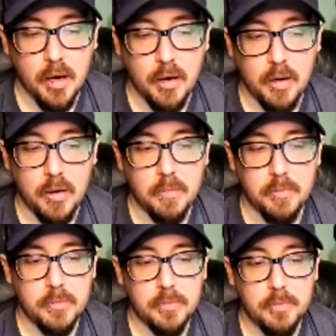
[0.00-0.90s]
But
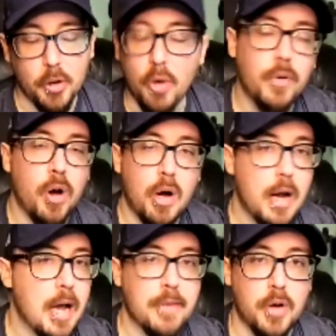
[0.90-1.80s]
overall,
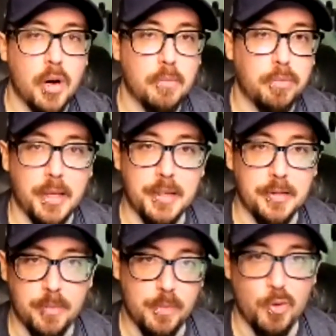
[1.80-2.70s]
I have not played
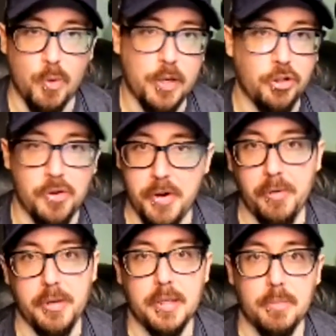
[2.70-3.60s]
Switch
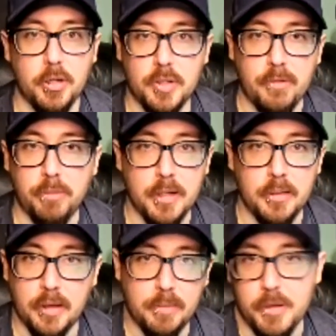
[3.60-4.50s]
nearly as much as I've
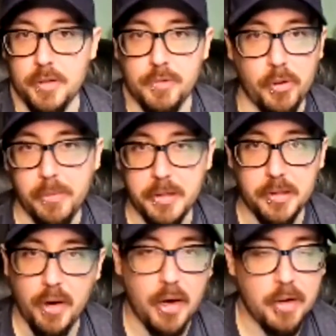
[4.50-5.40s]
played like PS4 or
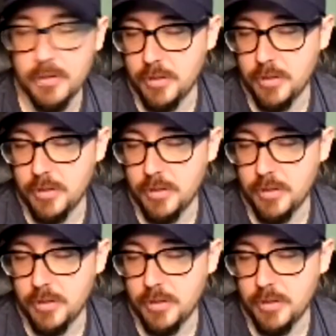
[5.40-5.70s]
PS5.